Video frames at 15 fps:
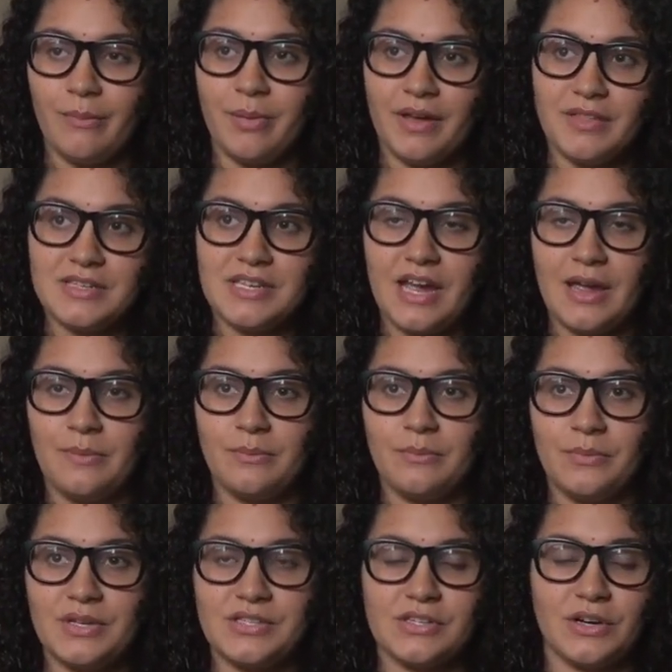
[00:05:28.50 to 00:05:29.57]
by the
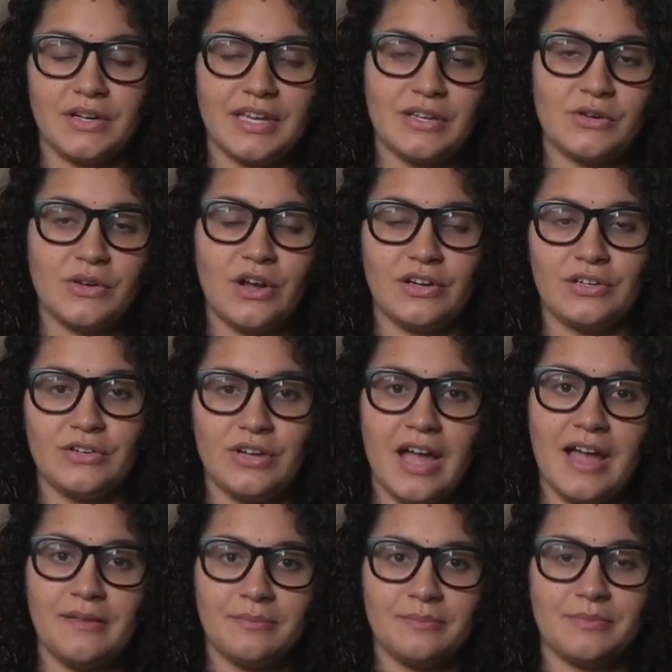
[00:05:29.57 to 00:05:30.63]
time we start kindergarten or
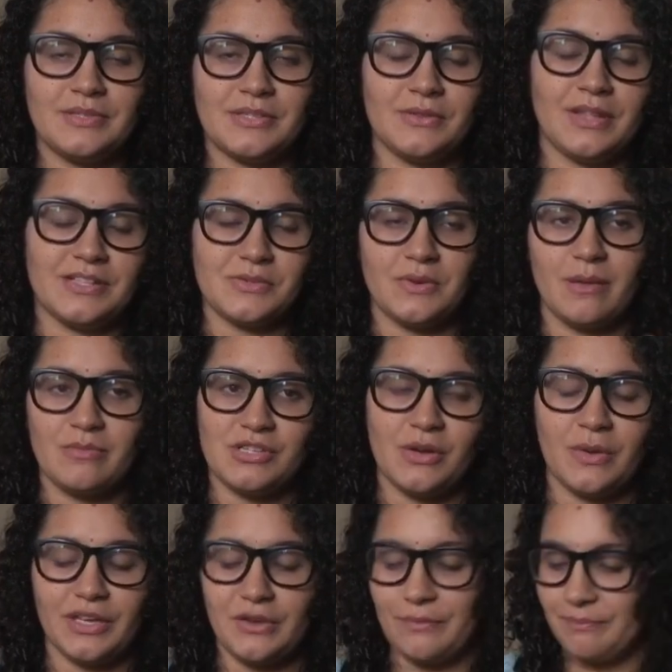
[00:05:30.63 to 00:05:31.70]
not, so that's why I'm
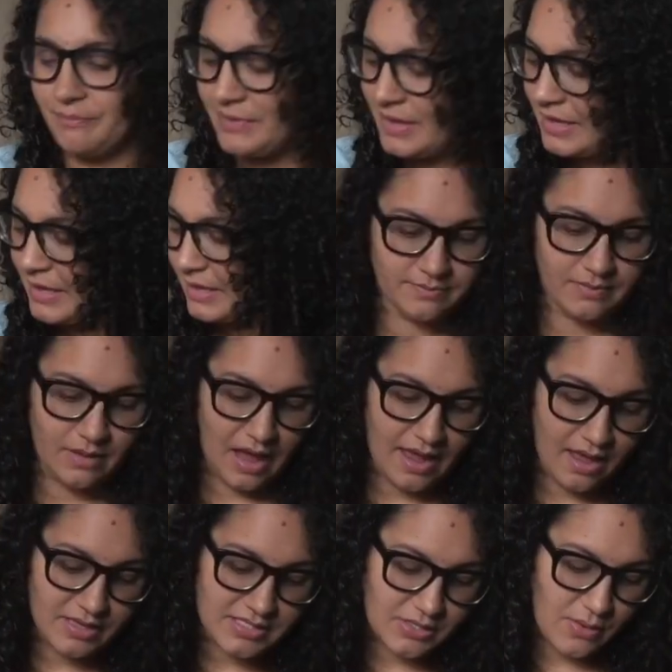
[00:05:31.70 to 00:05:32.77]
showing you.
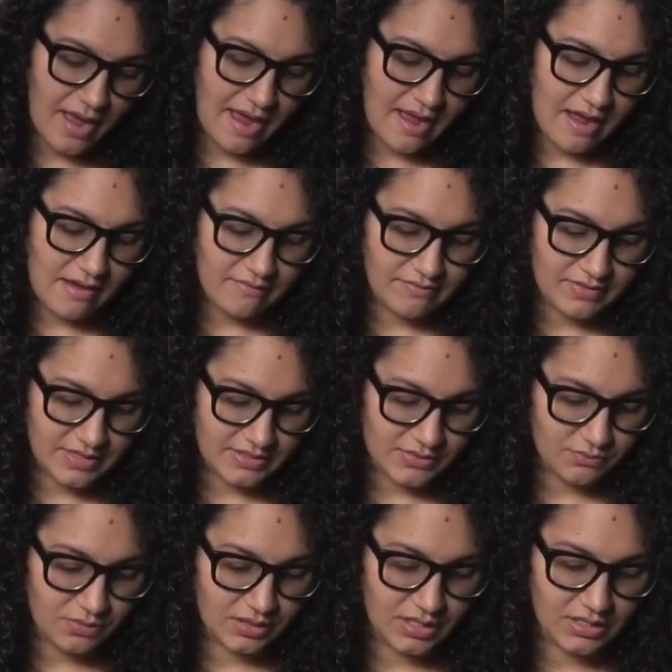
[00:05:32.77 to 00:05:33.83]
I also have
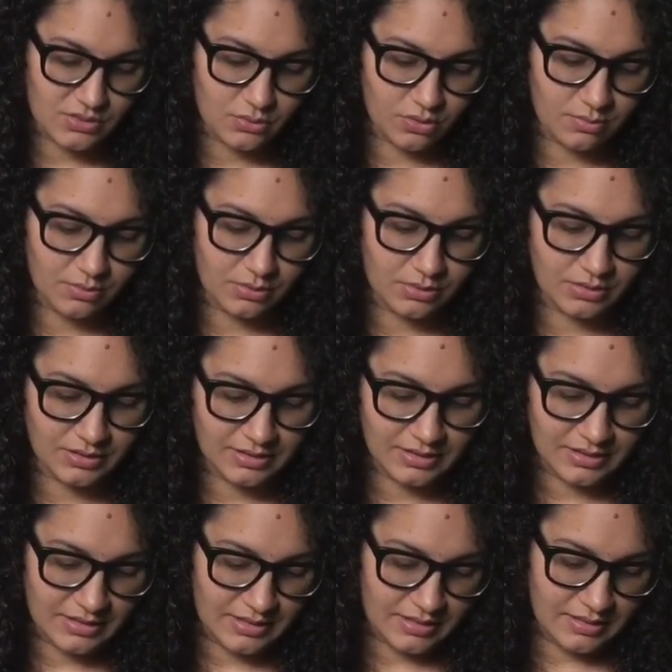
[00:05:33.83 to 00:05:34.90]
these really adorable
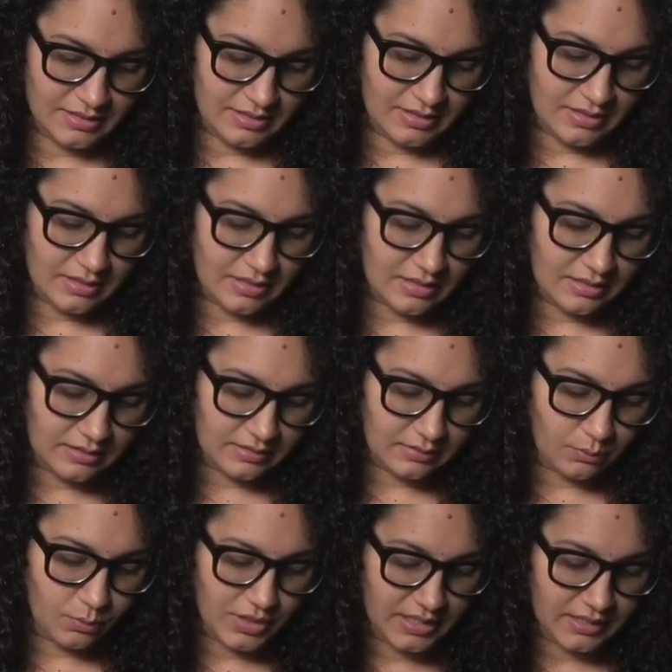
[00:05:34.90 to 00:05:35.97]

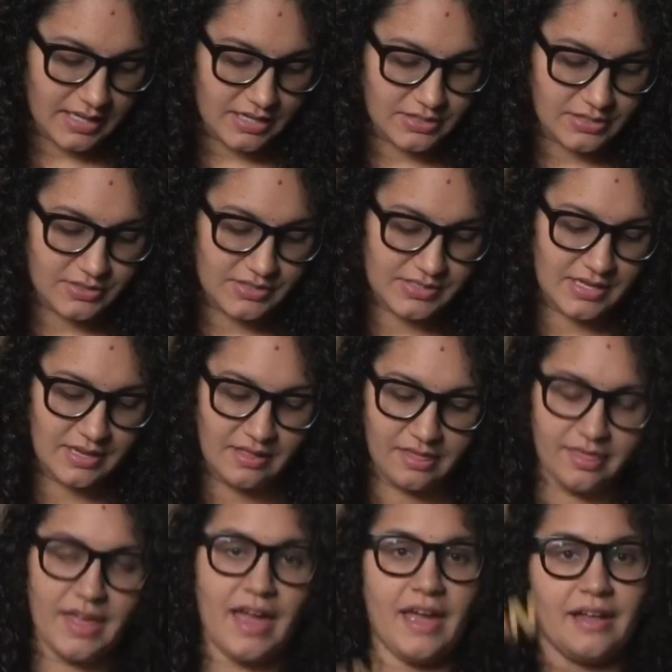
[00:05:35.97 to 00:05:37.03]
wooden letters
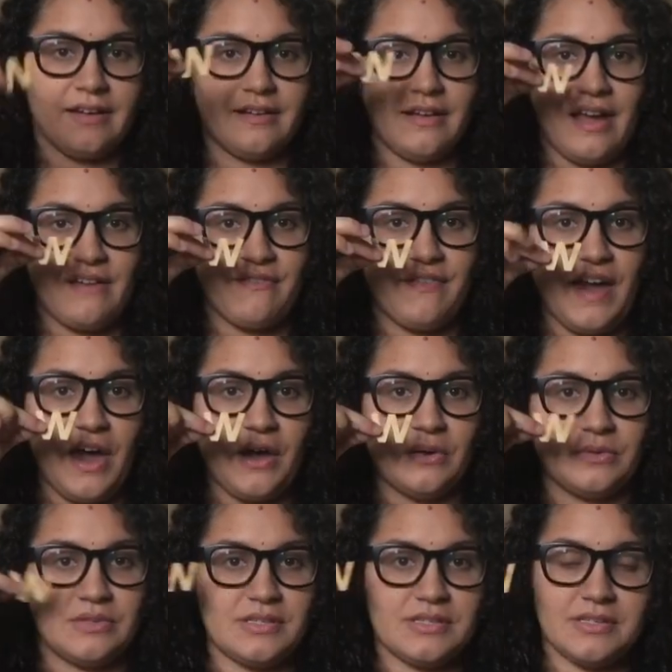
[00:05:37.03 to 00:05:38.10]
that I
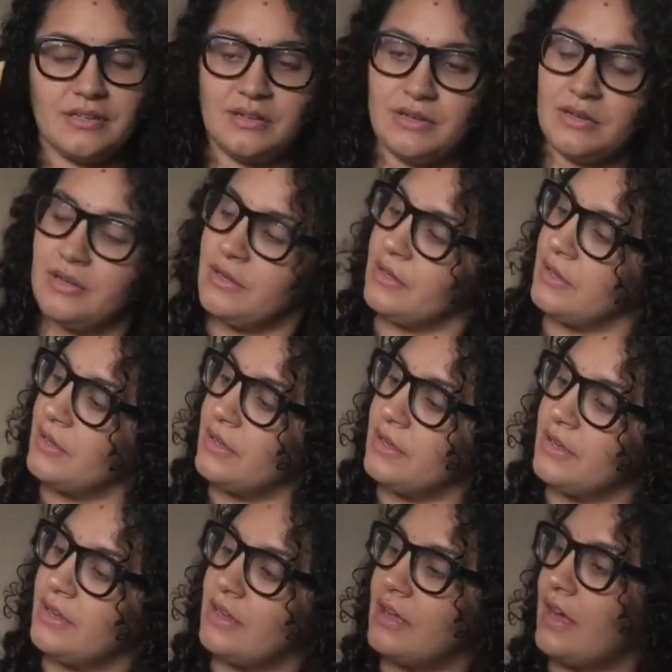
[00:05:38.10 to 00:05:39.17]
found
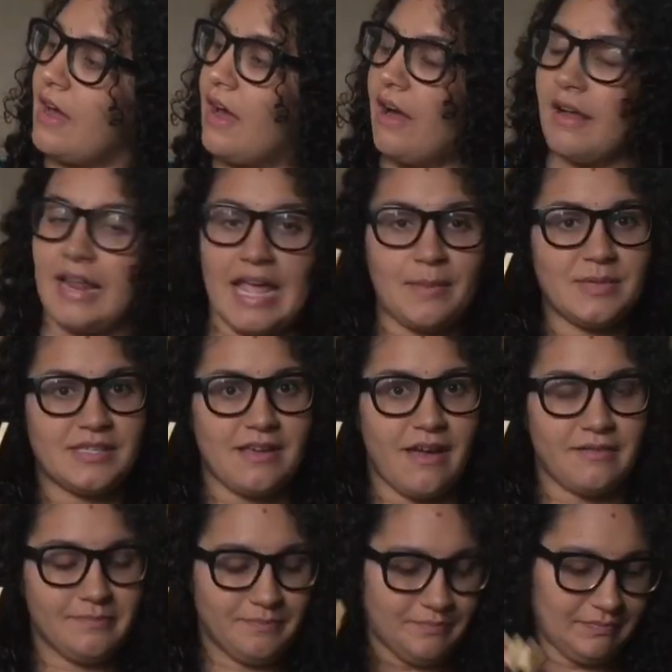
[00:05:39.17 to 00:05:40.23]
on
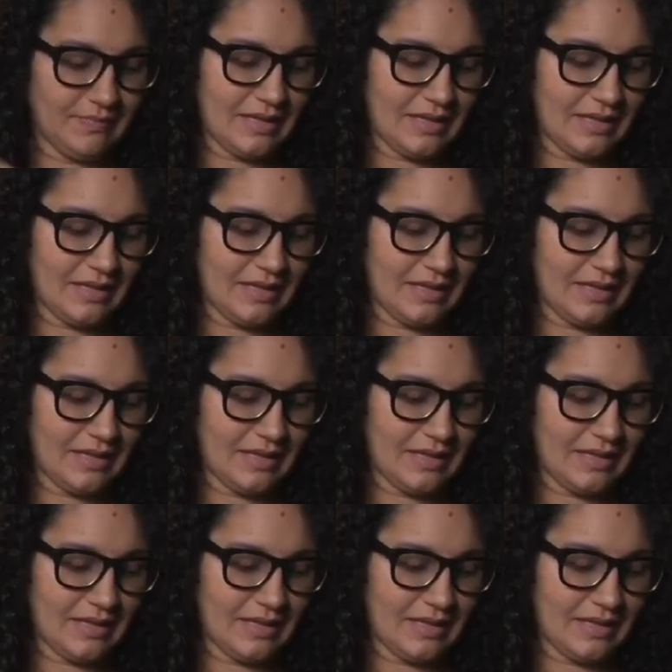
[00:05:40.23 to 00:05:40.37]
Amazon